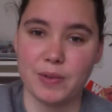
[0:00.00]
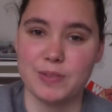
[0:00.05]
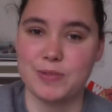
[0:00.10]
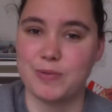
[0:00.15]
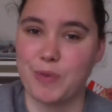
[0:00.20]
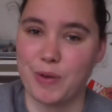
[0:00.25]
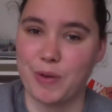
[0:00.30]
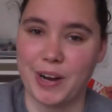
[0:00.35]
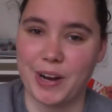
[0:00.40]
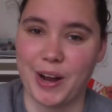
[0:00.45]
and
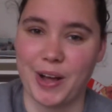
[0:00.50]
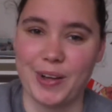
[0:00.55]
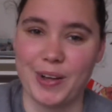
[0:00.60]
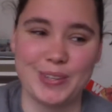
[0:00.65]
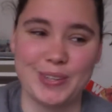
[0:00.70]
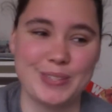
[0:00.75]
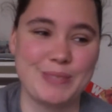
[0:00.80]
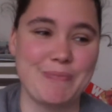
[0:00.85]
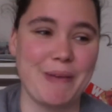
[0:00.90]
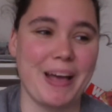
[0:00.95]

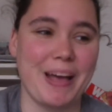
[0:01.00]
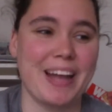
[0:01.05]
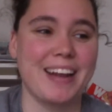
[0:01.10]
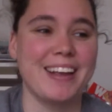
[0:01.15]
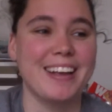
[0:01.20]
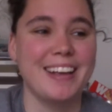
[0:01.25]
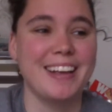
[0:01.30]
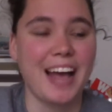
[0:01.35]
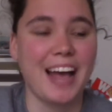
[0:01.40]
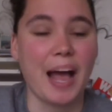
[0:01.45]
$40, but
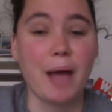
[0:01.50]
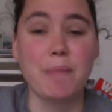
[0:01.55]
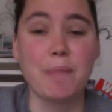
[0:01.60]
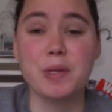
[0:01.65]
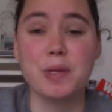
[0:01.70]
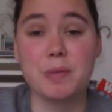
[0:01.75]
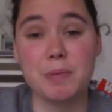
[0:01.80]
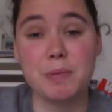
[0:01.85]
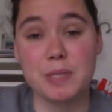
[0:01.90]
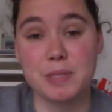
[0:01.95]

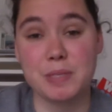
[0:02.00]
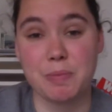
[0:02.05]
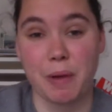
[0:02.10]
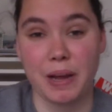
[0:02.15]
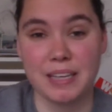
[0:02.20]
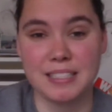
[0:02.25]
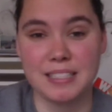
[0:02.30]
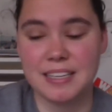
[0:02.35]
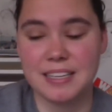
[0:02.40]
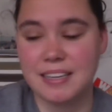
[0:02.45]
you'd be surprised.